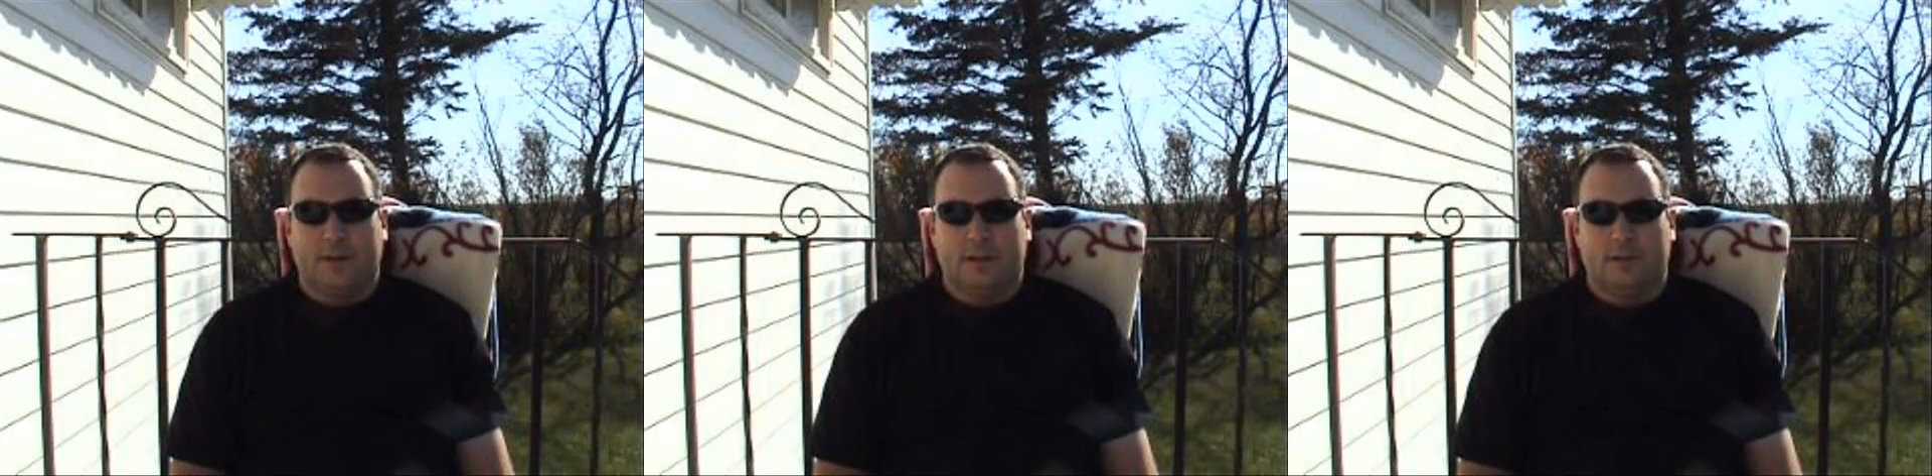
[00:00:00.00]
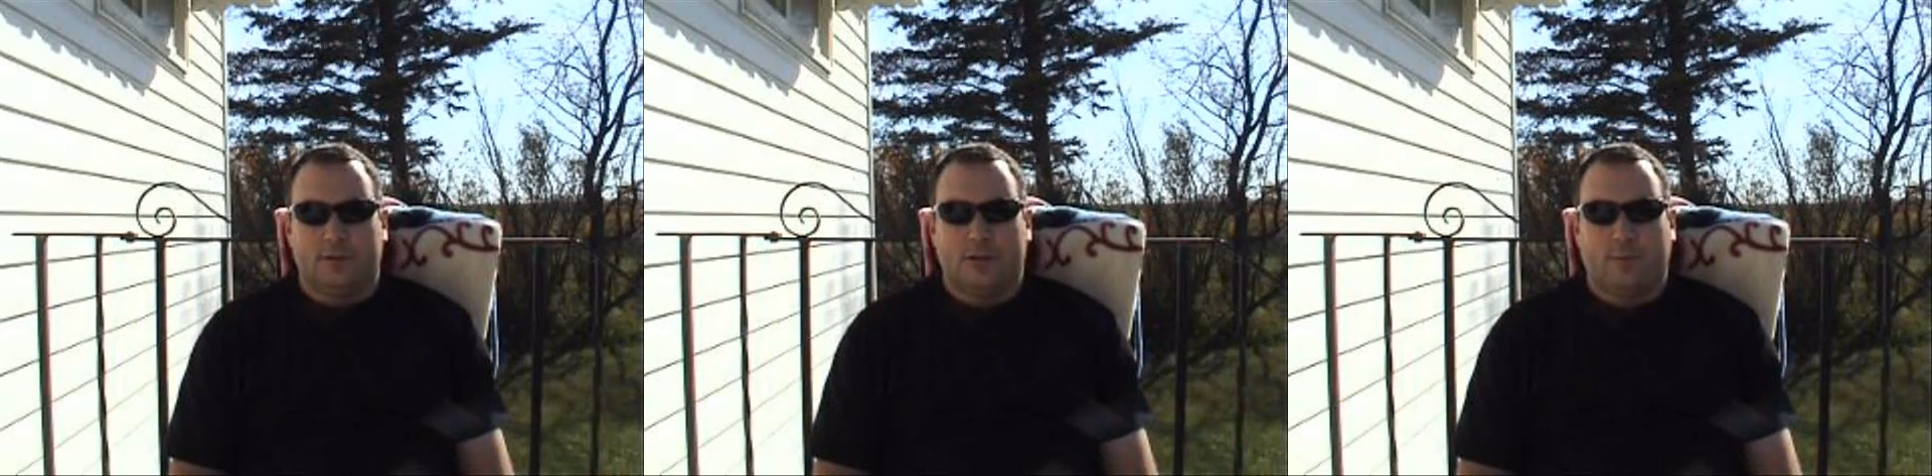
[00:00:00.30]
at the
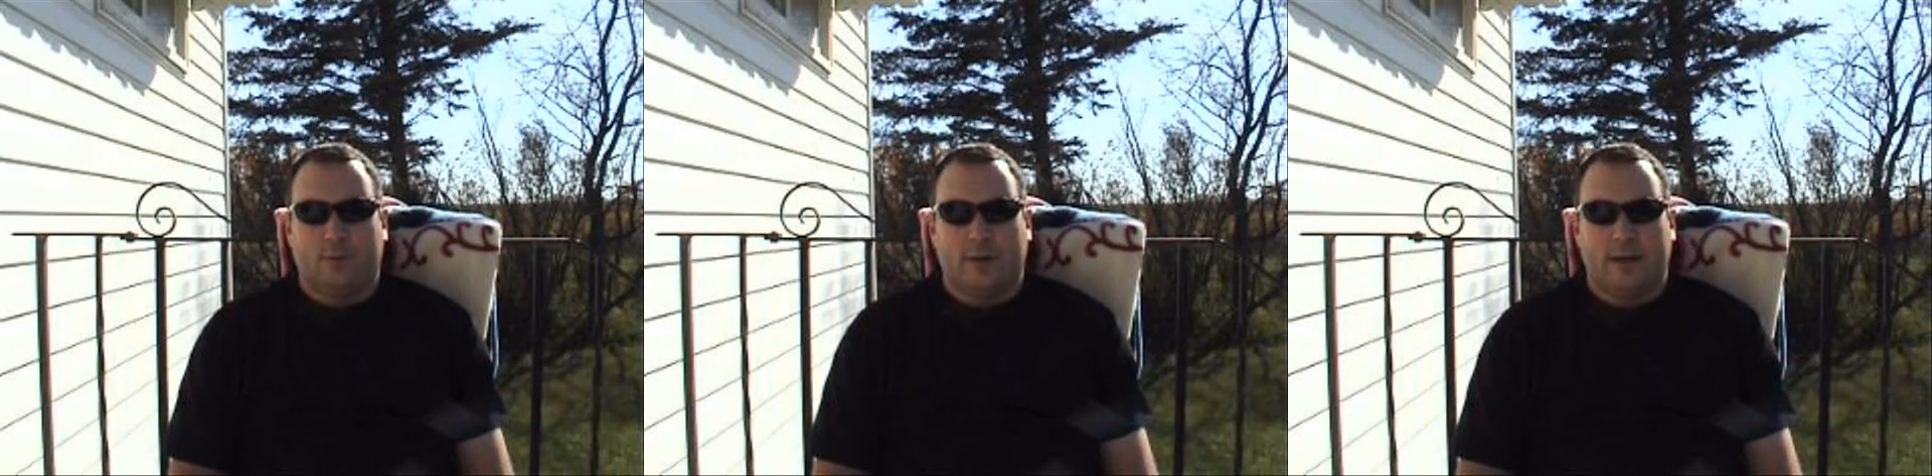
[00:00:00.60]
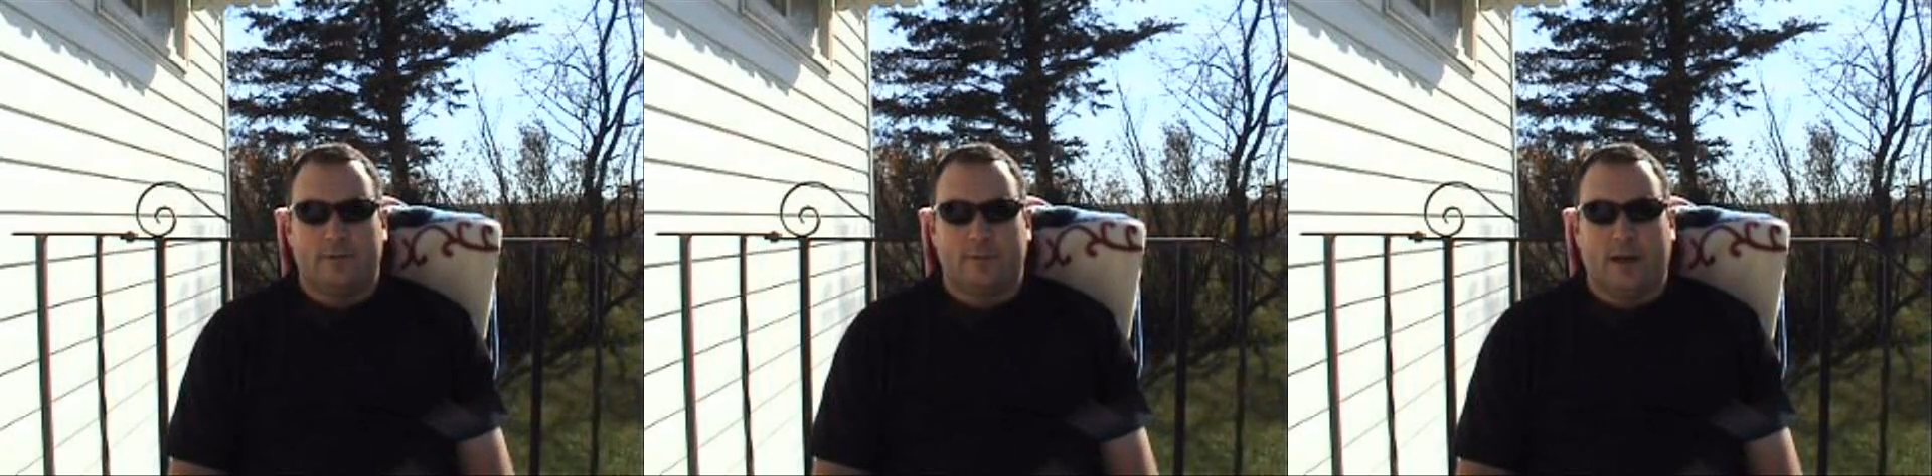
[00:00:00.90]
little chapel there.
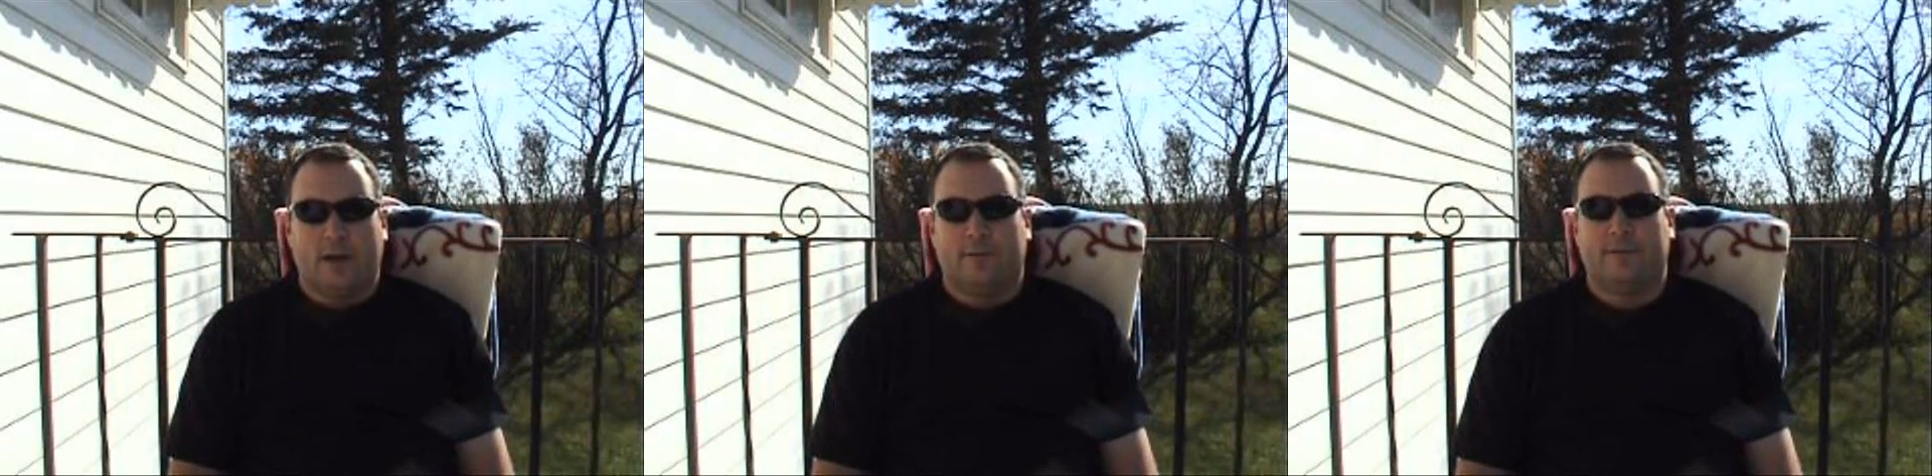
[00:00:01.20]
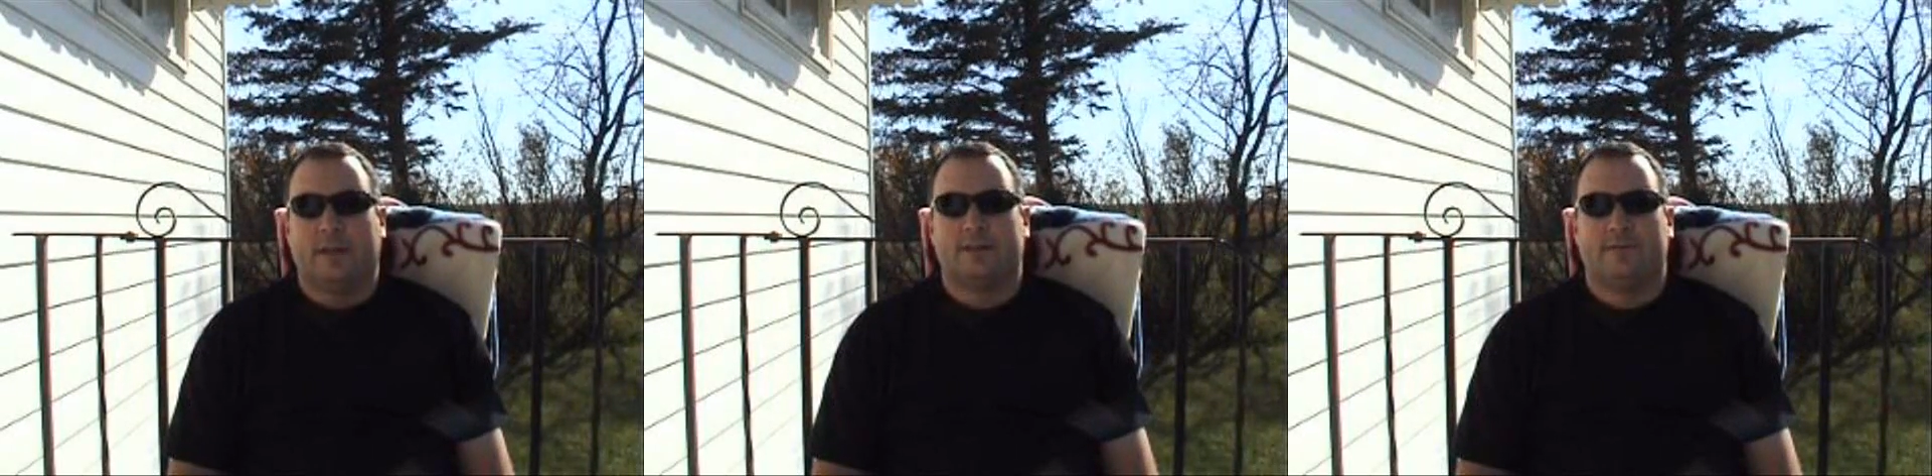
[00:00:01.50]
There was about
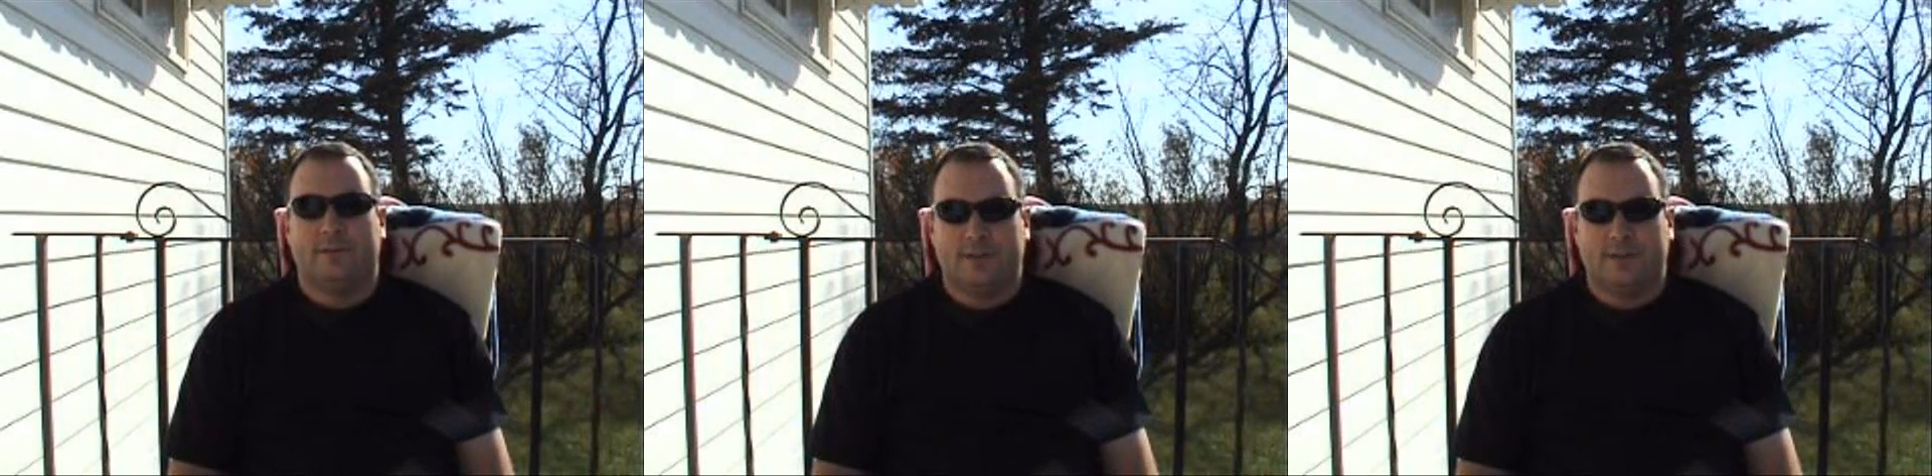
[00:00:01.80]
half a dozen of